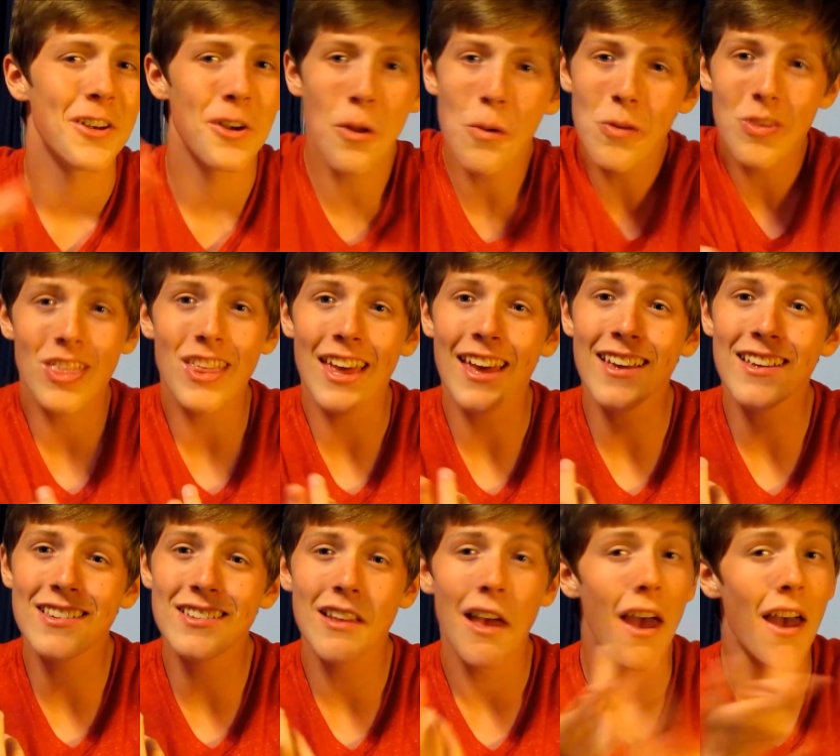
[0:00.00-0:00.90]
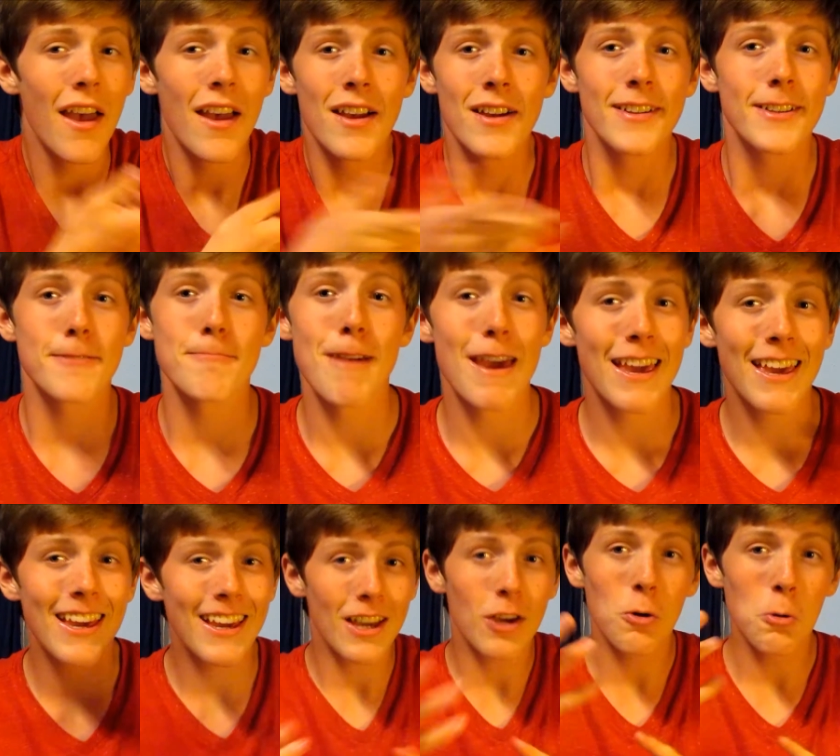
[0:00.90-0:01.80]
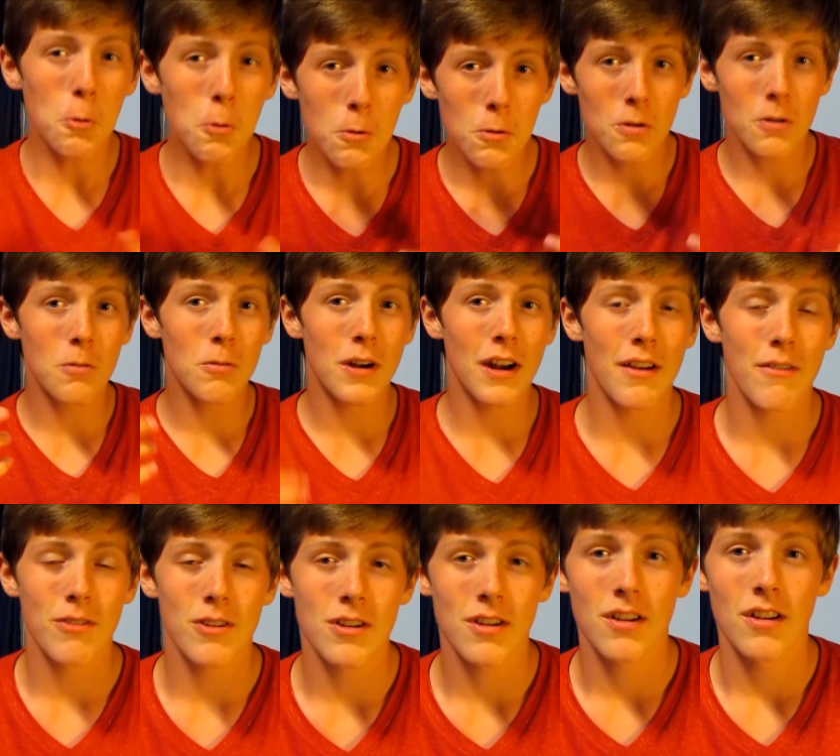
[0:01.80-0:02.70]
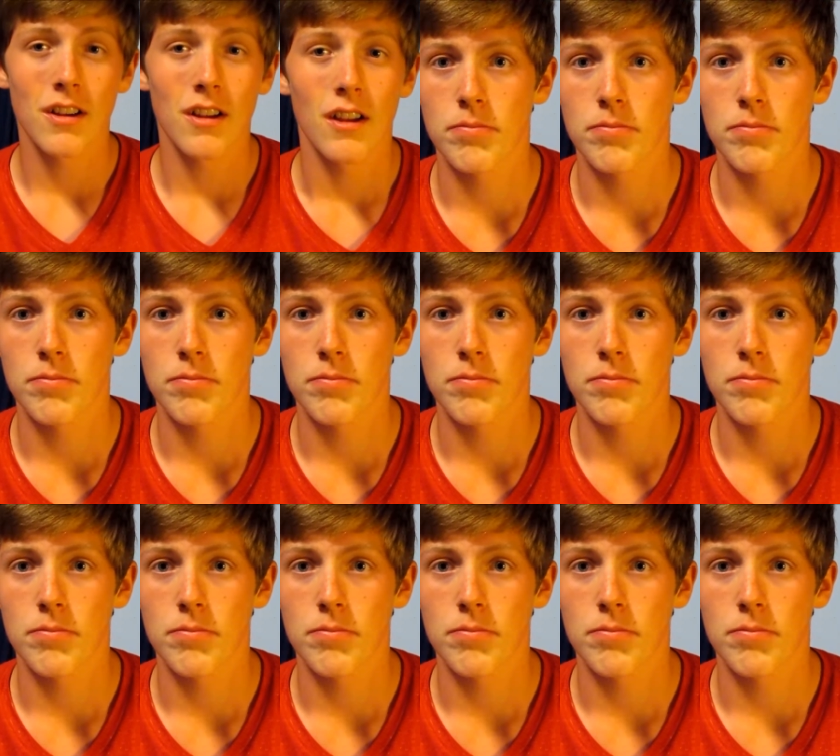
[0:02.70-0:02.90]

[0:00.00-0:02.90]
new things to make it cool or whatever.